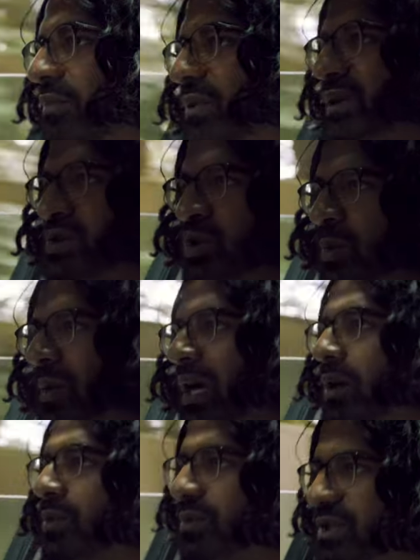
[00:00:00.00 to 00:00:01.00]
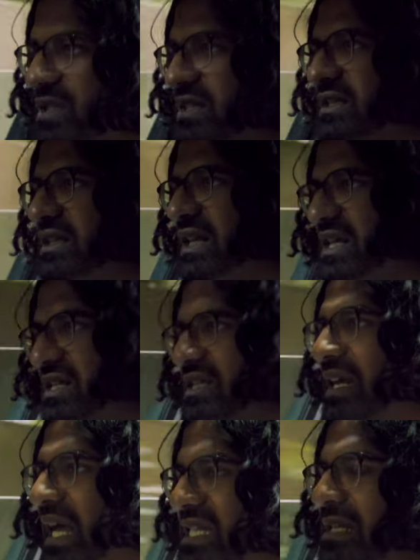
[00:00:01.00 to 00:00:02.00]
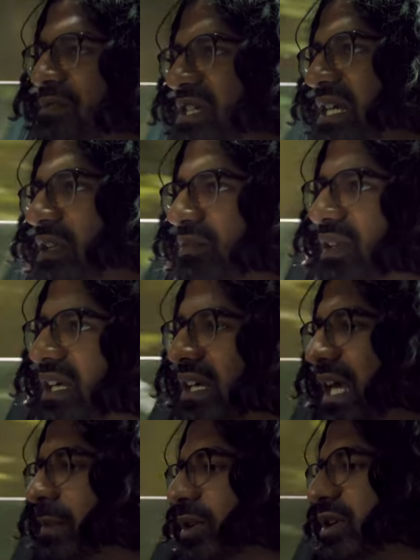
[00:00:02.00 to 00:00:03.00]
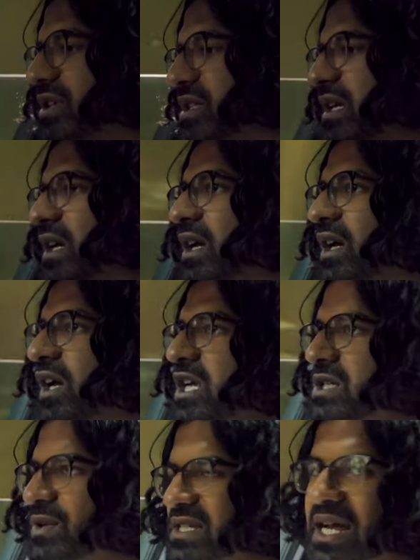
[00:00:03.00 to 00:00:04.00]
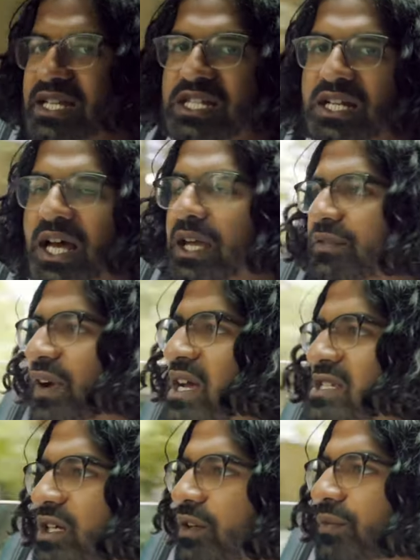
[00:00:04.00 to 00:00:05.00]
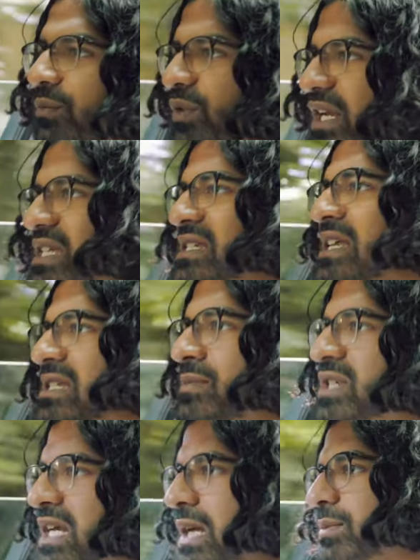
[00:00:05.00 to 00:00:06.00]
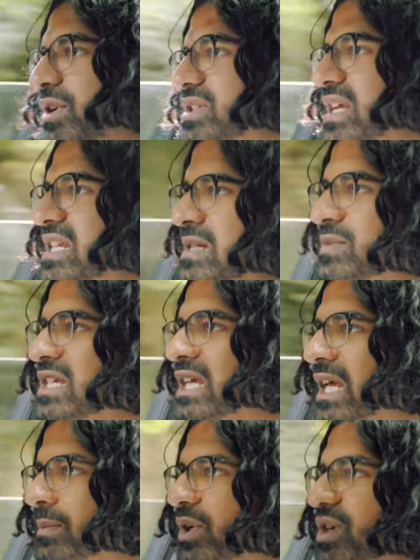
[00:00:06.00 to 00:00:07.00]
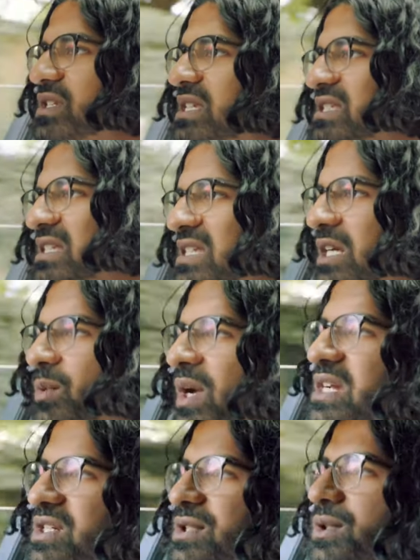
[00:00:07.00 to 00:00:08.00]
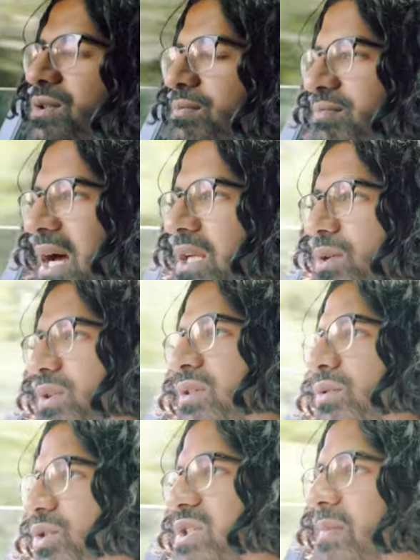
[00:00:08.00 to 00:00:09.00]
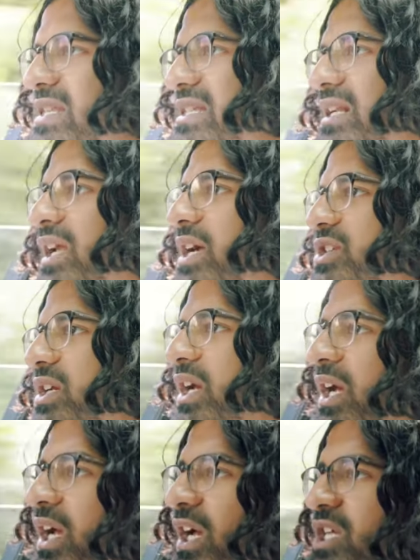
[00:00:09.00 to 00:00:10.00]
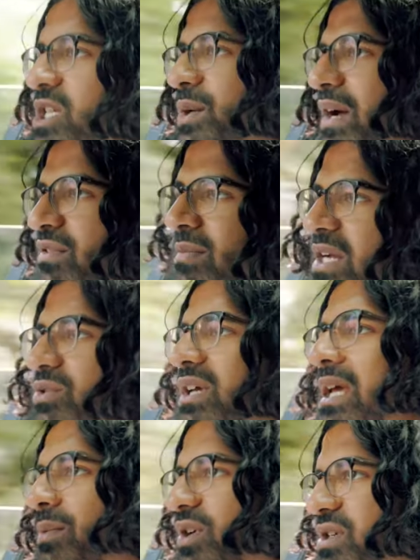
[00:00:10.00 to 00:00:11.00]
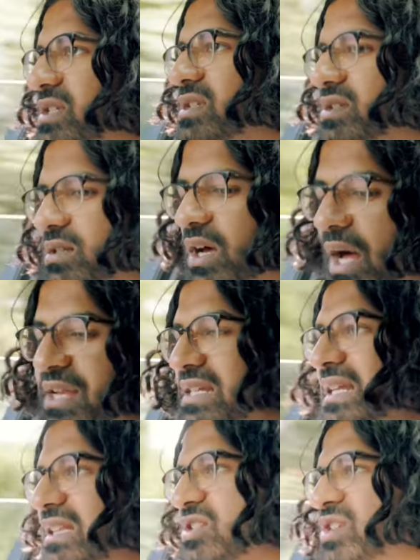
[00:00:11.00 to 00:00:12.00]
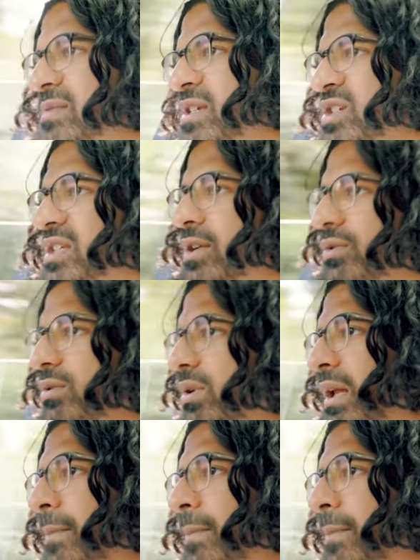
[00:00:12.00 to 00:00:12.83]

everyone could talk about was this SMG3 gearbox. So what's it actually like? First off, what is an SMG gearbox? SMG gearbox is a sequential manual with an automated clutch. So we have a manual gearbox underneath the transmission tunnel.